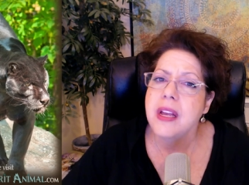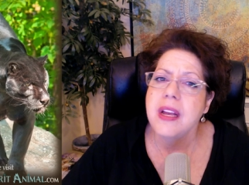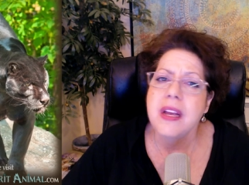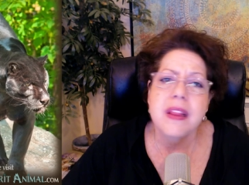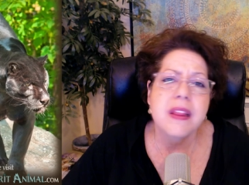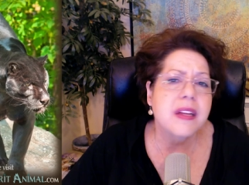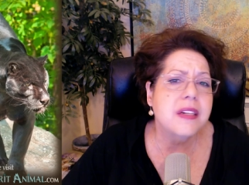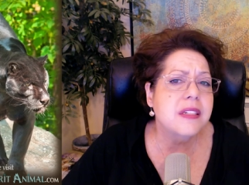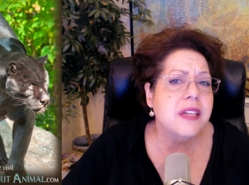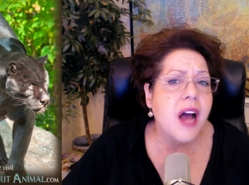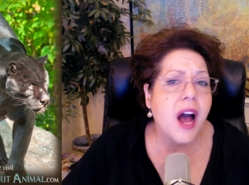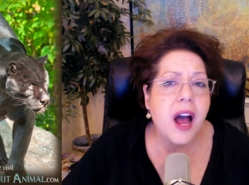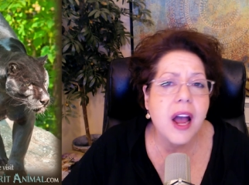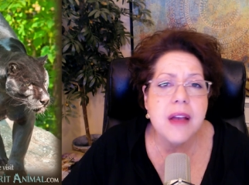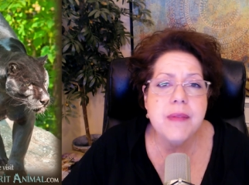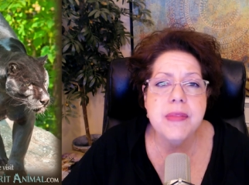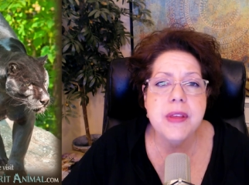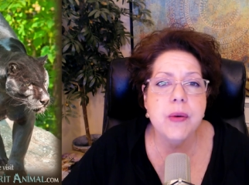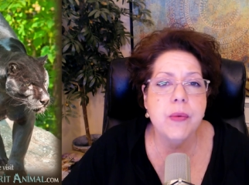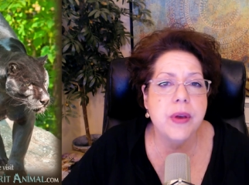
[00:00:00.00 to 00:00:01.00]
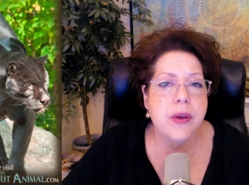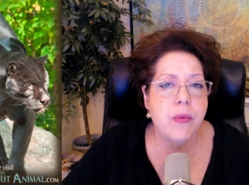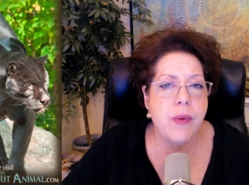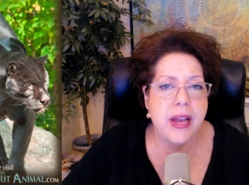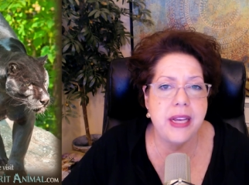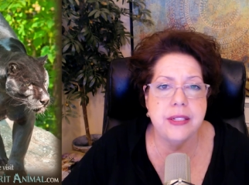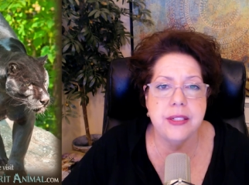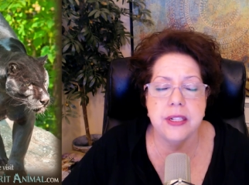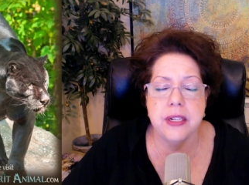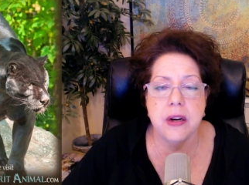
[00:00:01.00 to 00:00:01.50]
the time that we
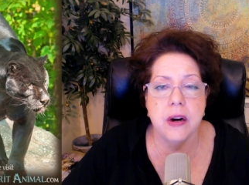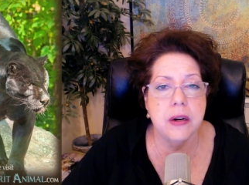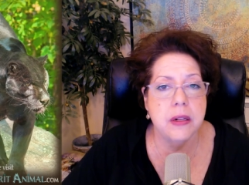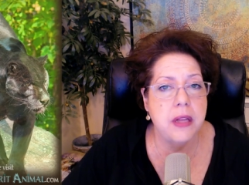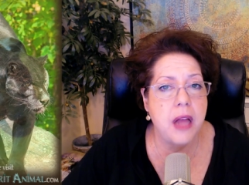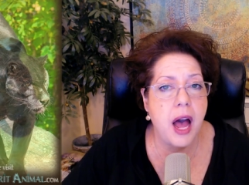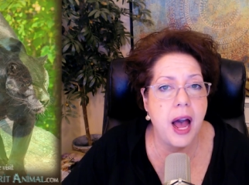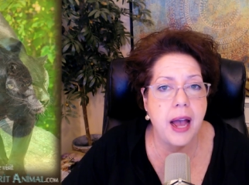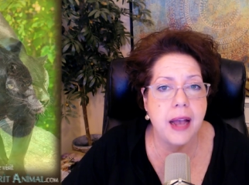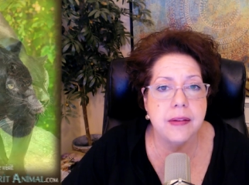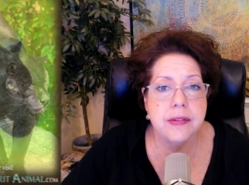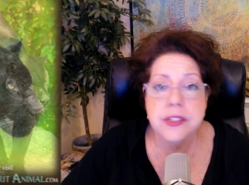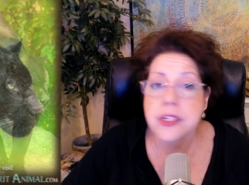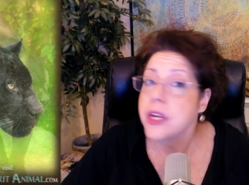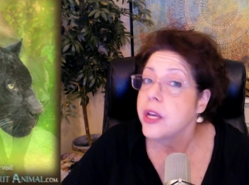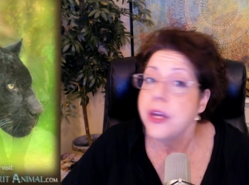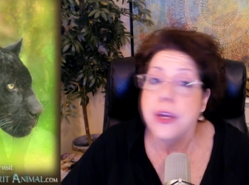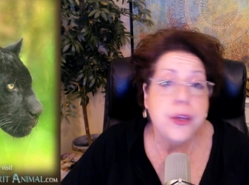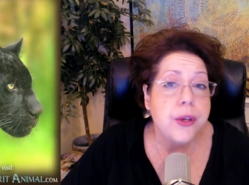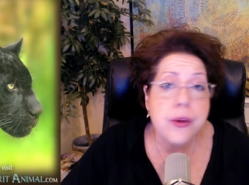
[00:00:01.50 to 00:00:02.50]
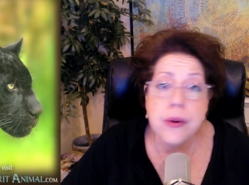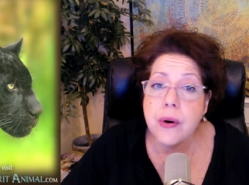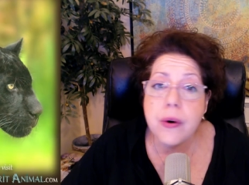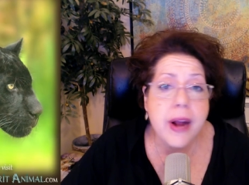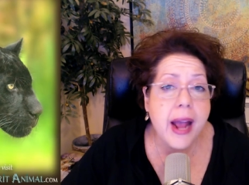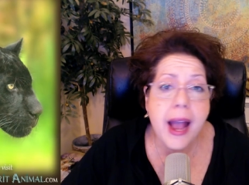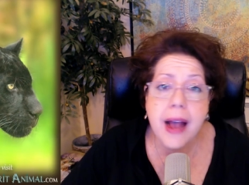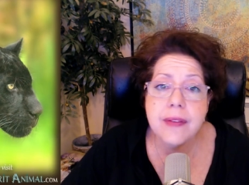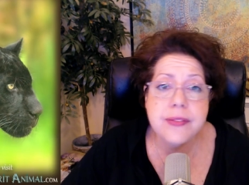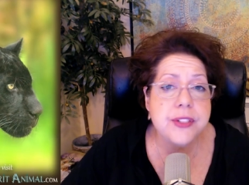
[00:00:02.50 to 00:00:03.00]
waste in our lives, you don't
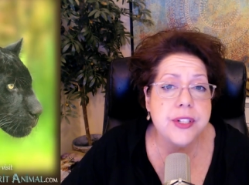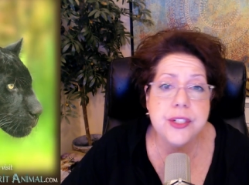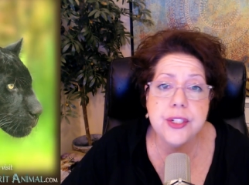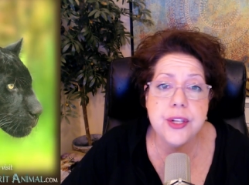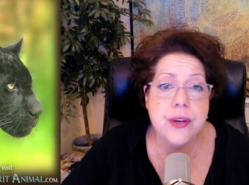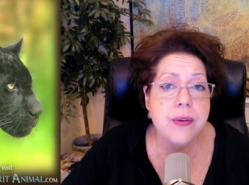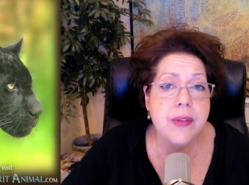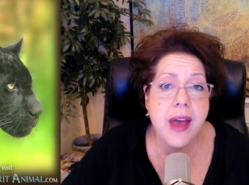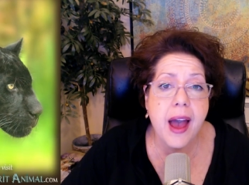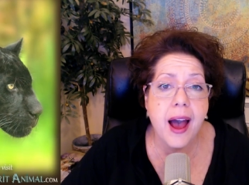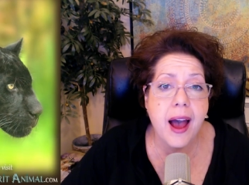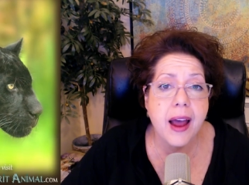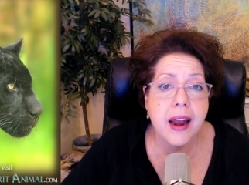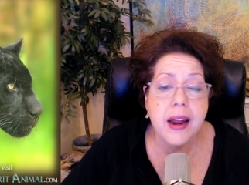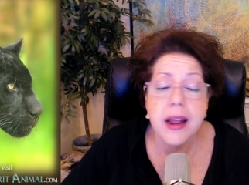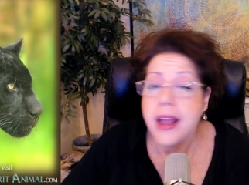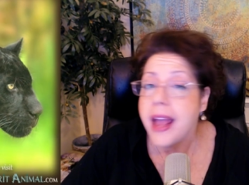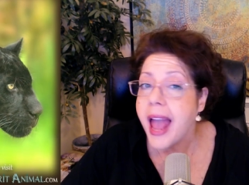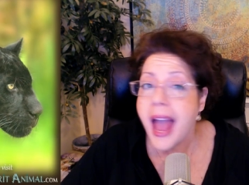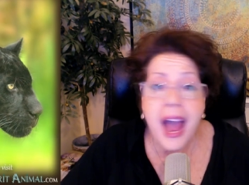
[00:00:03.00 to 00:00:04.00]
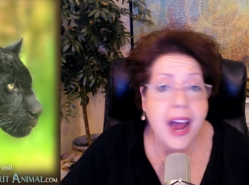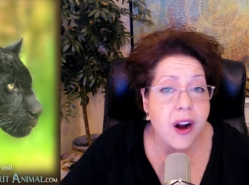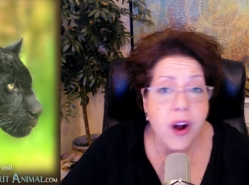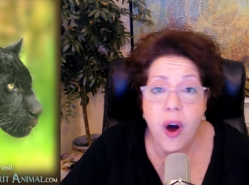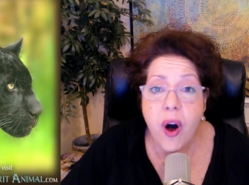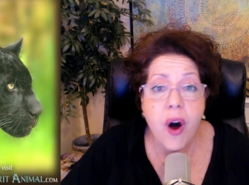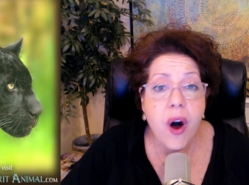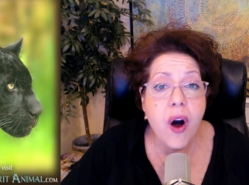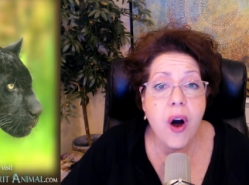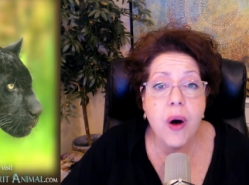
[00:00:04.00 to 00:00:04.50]
have to do that at
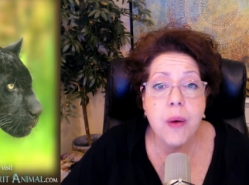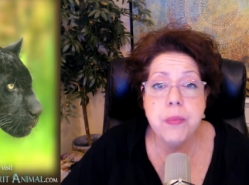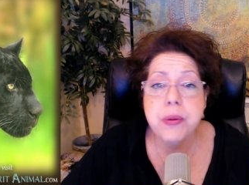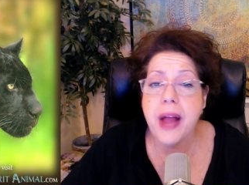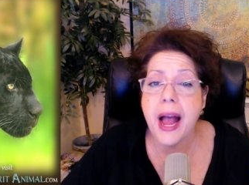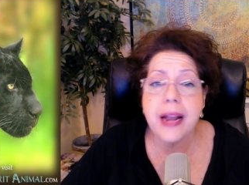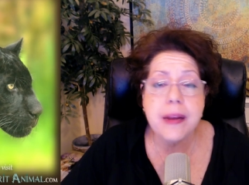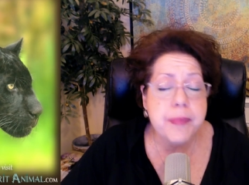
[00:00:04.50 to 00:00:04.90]
all. Black